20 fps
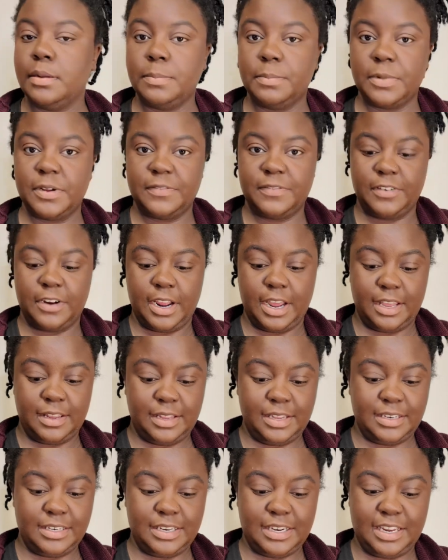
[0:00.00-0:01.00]
but for
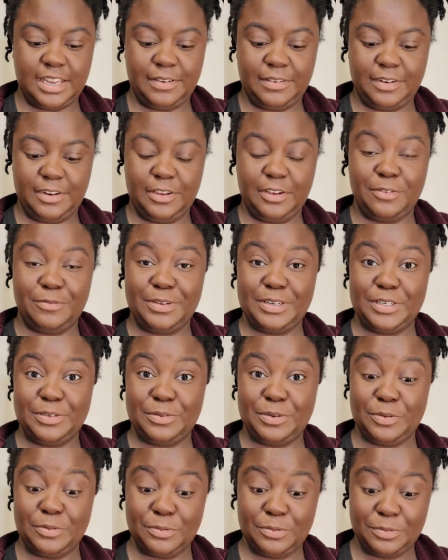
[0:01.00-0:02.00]
highlight today I'm going to go into
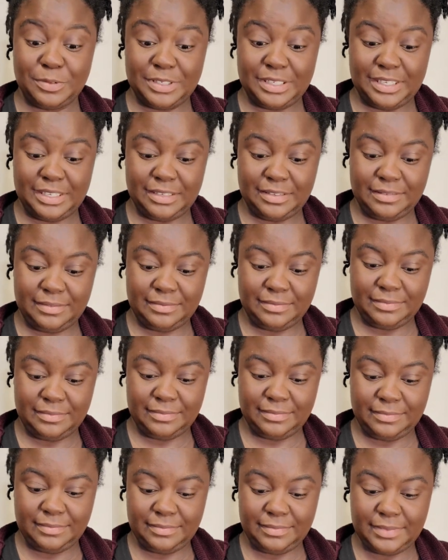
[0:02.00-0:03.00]
an oldie.
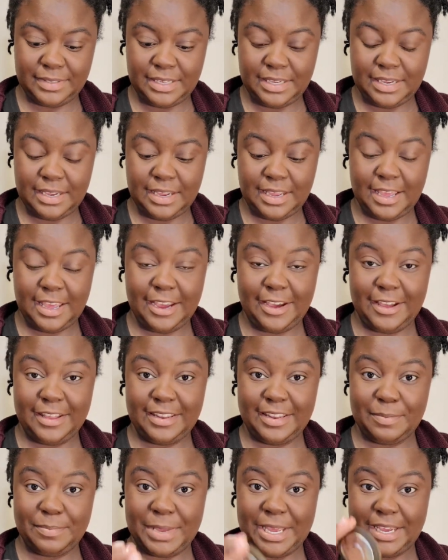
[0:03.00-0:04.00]
I got
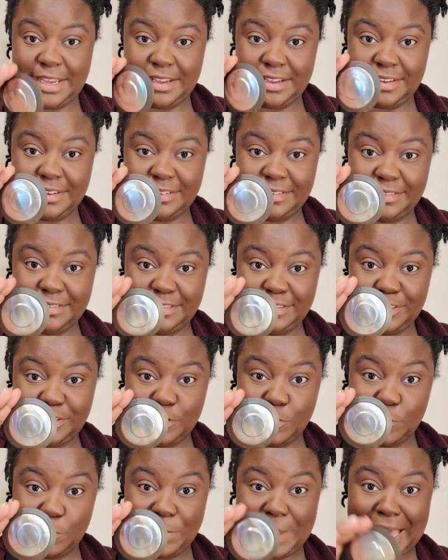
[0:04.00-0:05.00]
the Becca
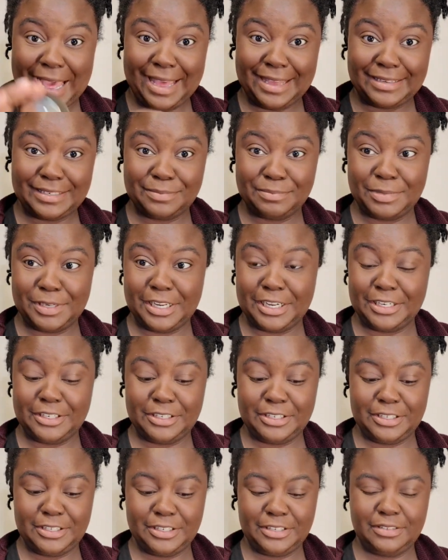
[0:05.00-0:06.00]
Topaz
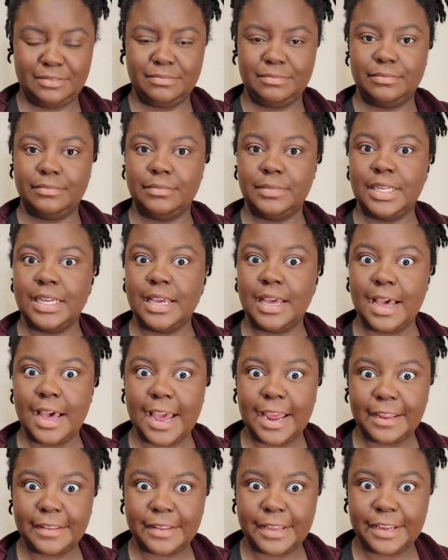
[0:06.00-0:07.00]
blush
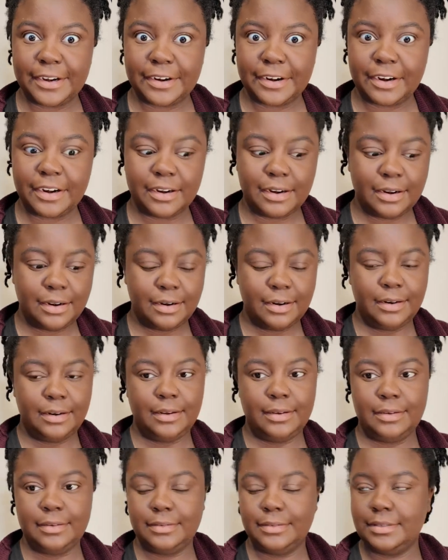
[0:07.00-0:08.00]
highlighter.
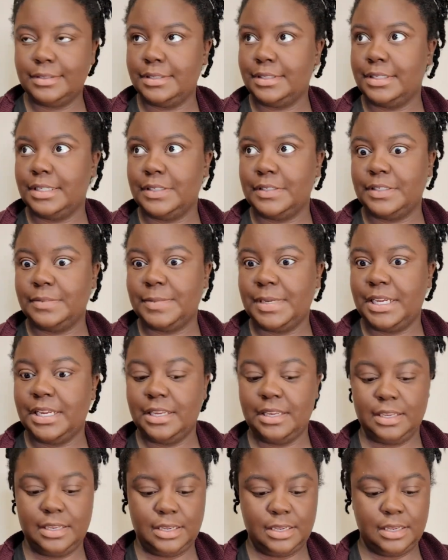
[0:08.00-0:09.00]
Excuse me.
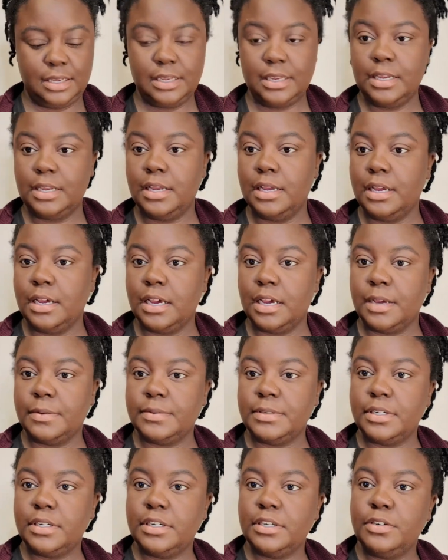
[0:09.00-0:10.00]
I'm
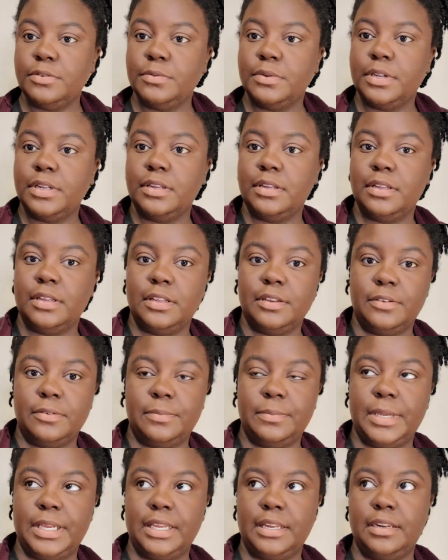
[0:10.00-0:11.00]
just gonna do a little
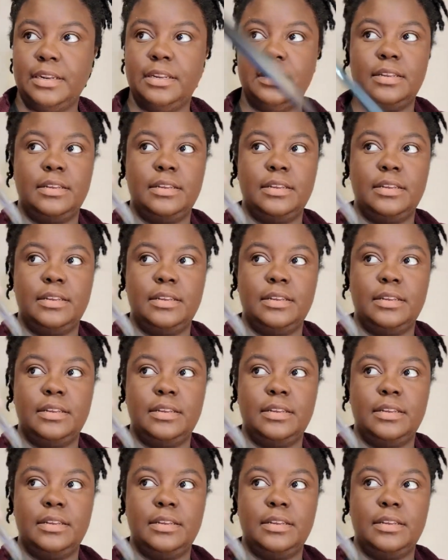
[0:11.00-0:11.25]
bit.